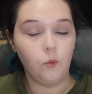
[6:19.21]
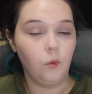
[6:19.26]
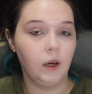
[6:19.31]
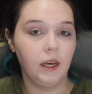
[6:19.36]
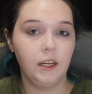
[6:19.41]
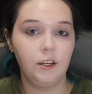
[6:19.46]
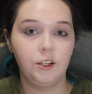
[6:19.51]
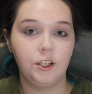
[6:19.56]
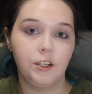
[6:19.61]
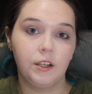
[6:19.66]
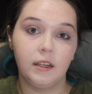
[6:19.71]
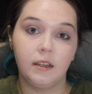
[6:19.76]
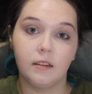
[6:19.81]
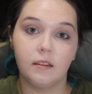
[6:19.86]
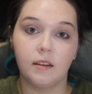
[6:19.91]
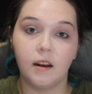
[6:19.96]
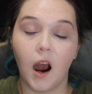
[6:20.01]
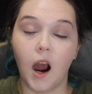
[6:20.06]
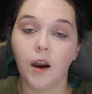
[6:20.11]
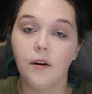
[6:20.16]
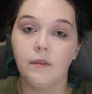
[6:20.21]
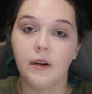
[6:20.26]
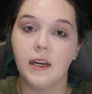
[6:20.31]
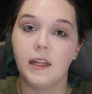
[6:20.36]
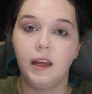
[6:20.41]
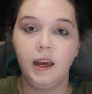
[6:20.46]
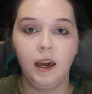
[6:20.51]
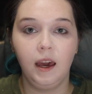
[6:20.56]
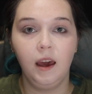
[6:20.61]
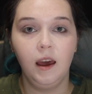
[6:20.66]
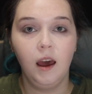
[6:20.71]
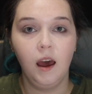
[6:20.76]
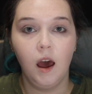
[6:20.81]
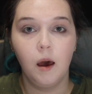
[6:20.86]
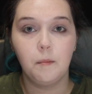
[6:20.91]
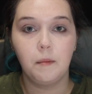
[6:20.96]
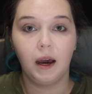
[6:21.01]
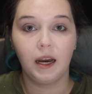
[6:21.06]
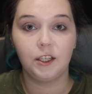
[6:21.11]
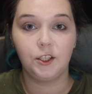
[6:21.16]
which is not really
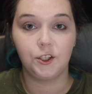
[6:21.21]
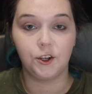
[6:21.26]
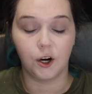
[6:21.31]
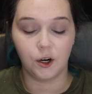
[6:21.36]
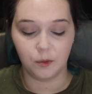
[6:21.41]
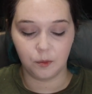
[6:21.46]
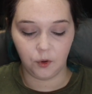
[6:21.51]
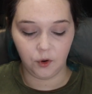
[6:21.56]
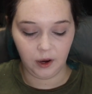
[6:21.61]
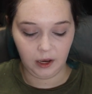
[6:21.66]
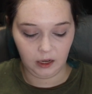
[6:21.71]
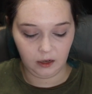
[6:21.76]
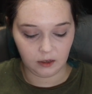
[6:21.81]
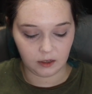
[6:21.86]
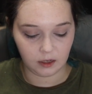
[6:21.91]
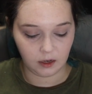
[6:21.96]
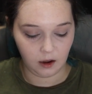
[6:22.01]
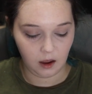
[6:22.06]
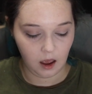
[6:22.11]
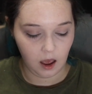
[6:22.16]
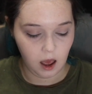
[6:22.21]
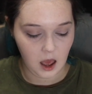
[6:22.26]
my strong point,